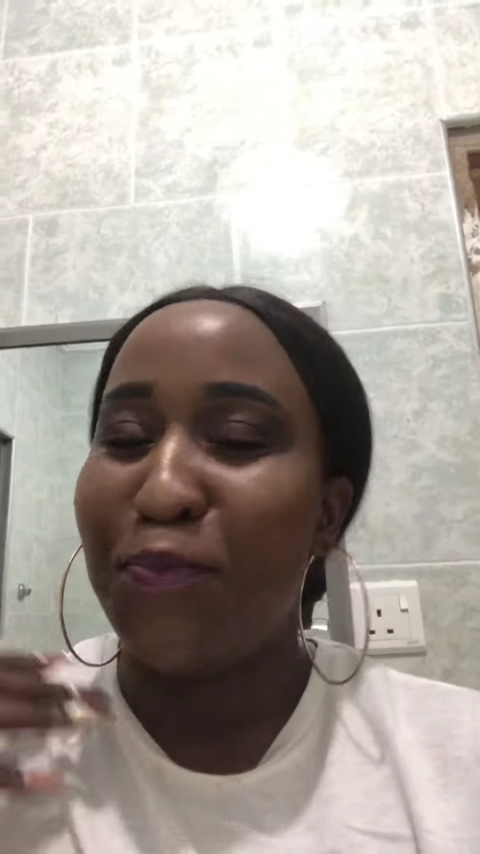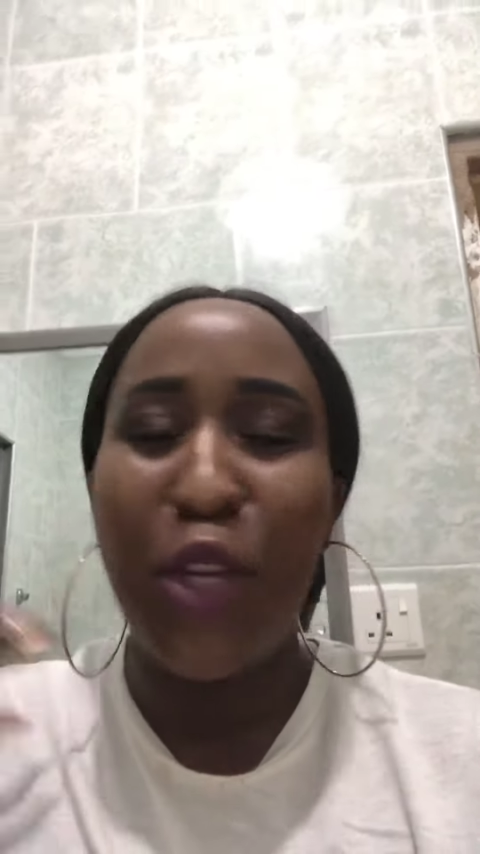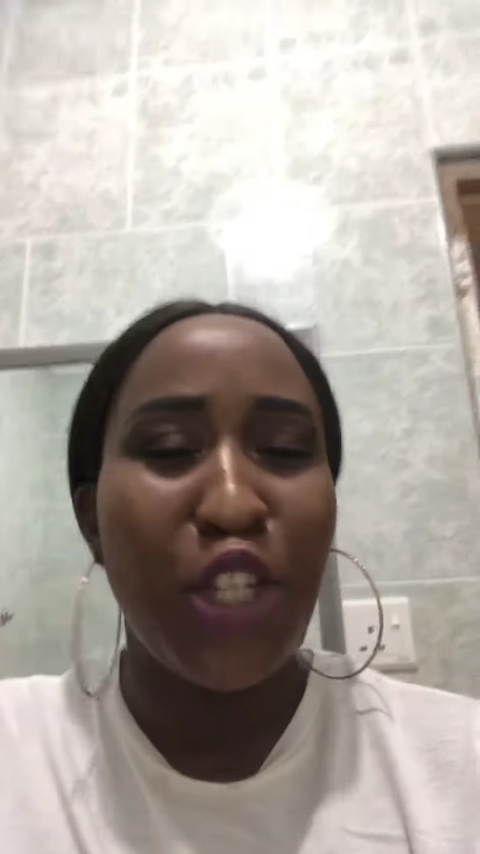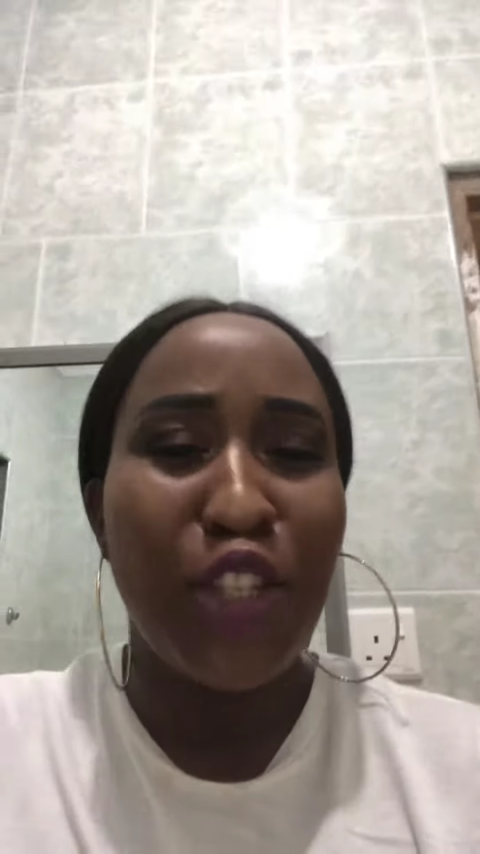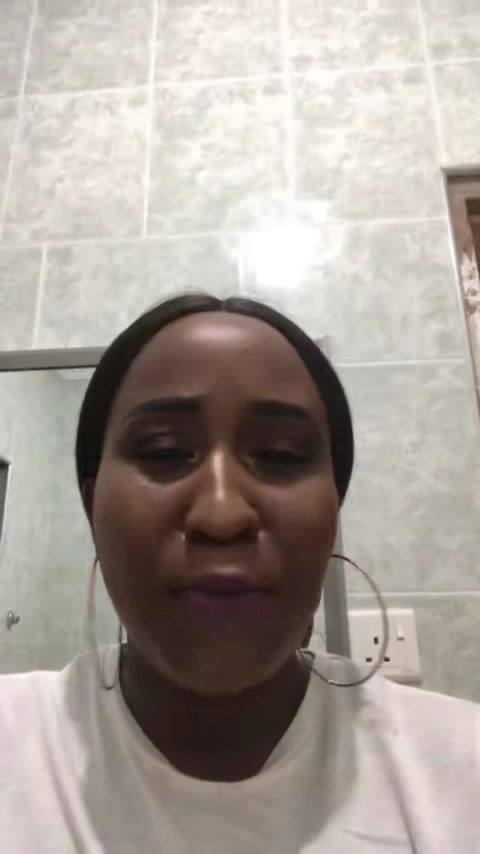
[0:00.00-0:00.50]

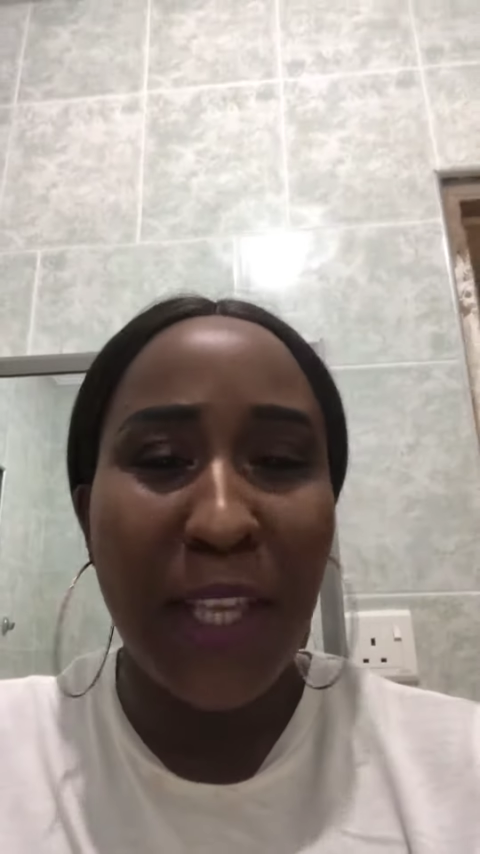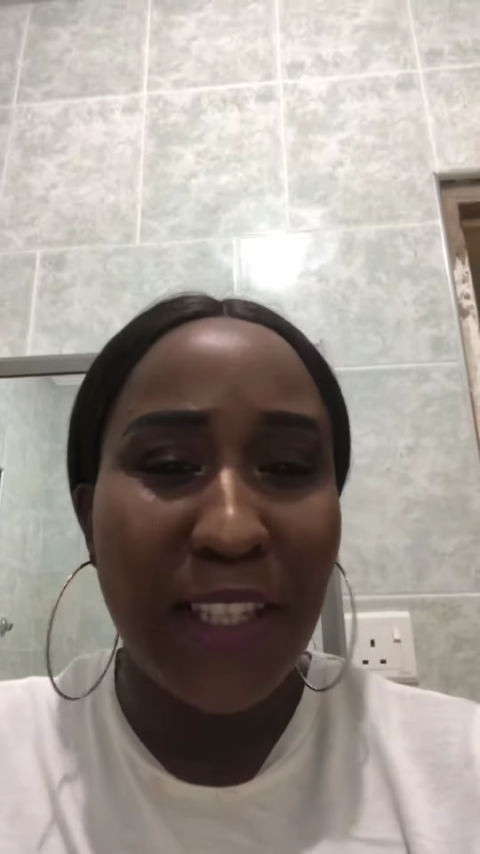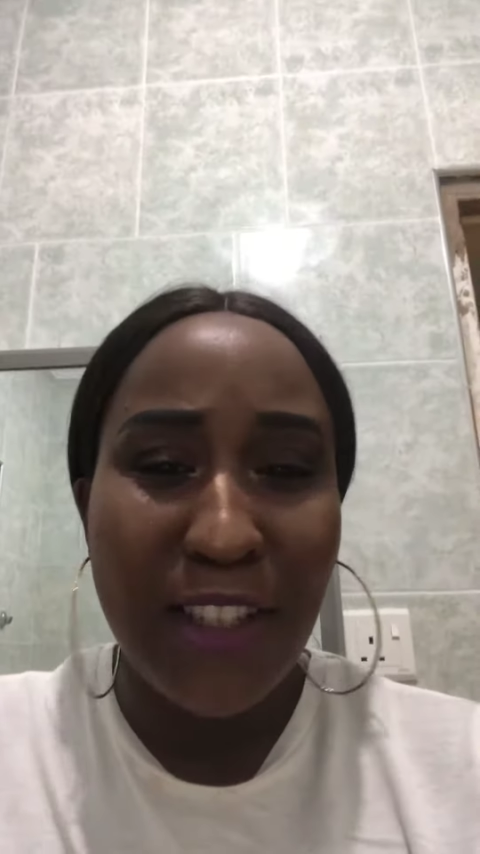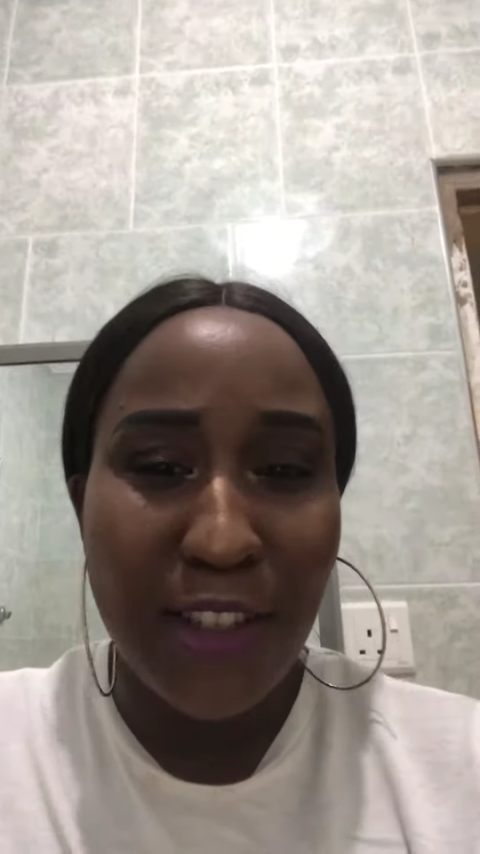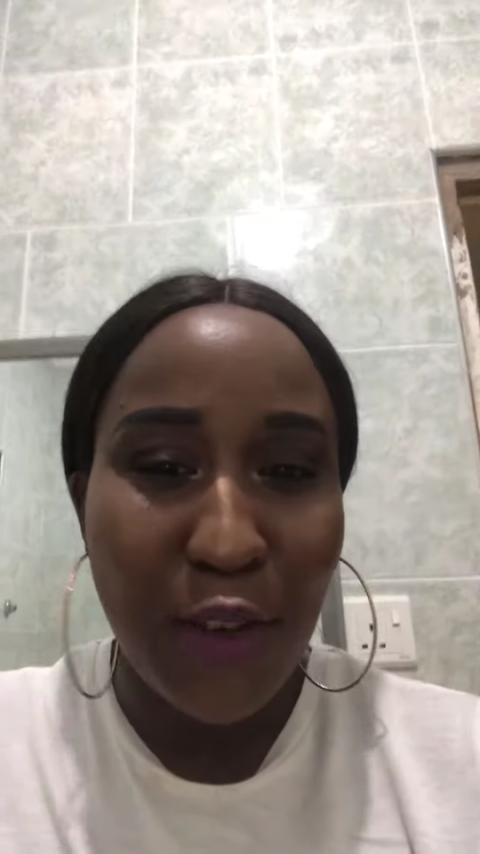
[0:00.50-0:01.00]
push
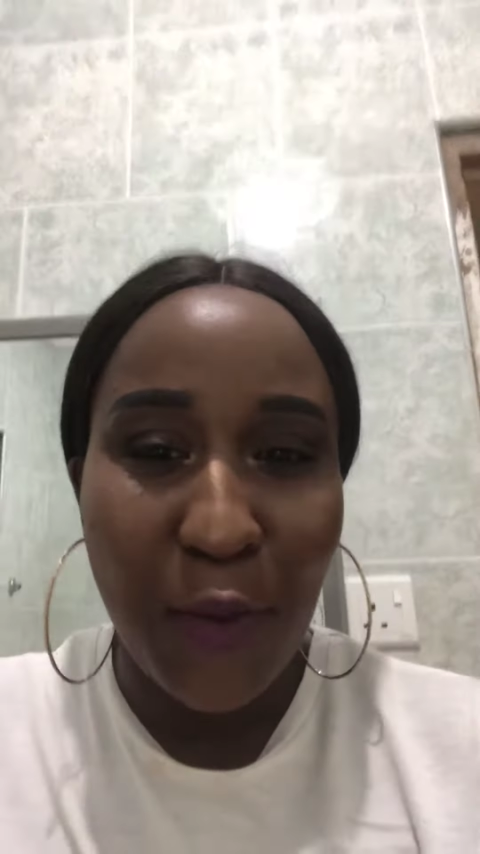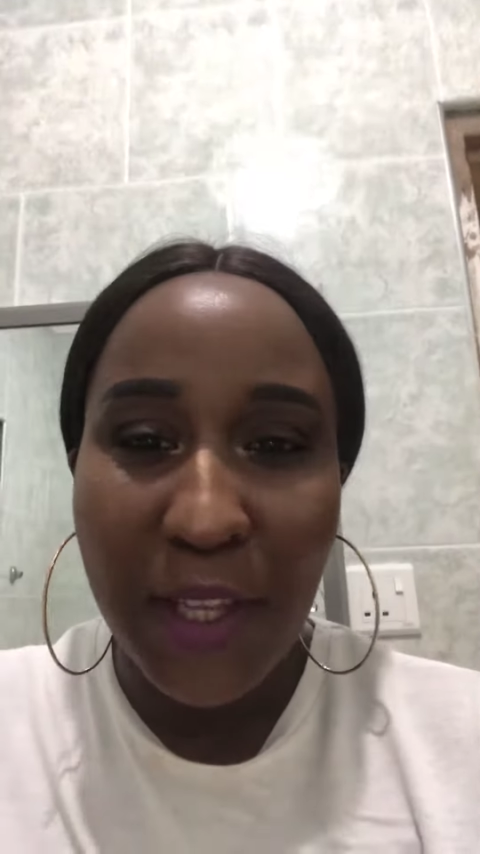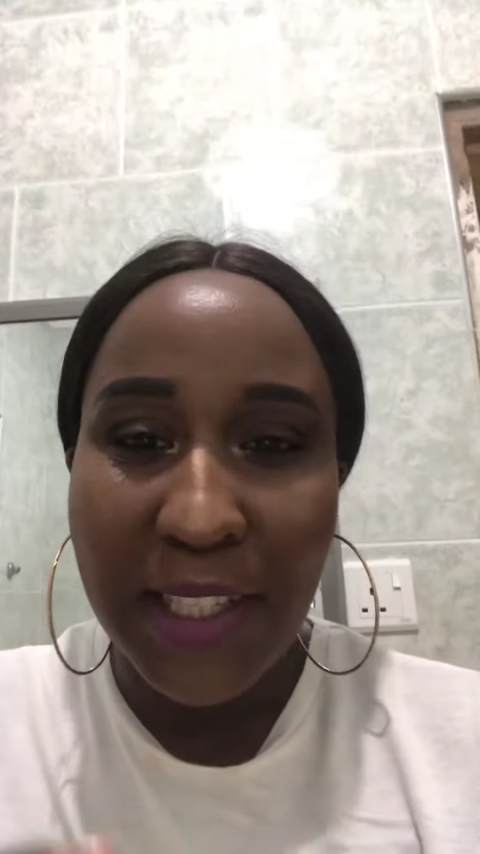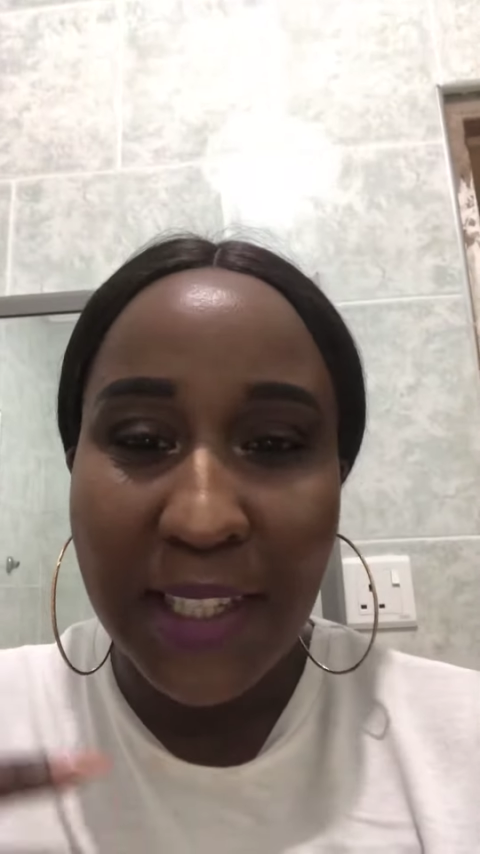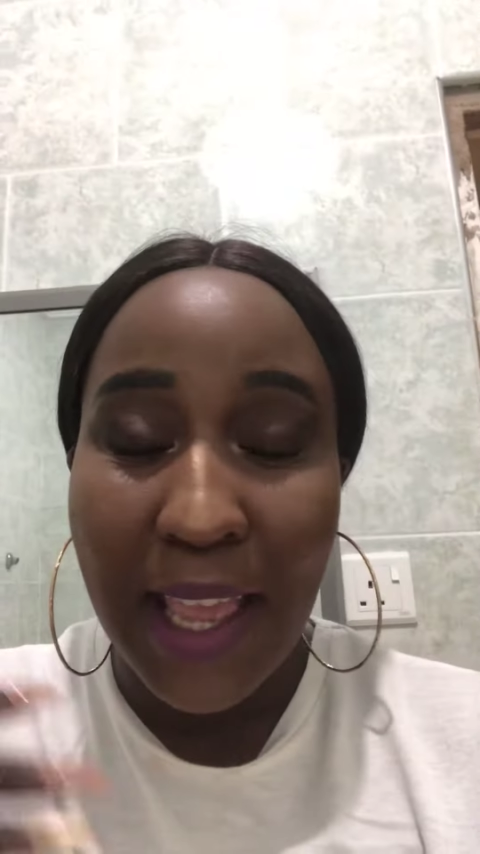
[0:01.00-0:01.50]
me to do it.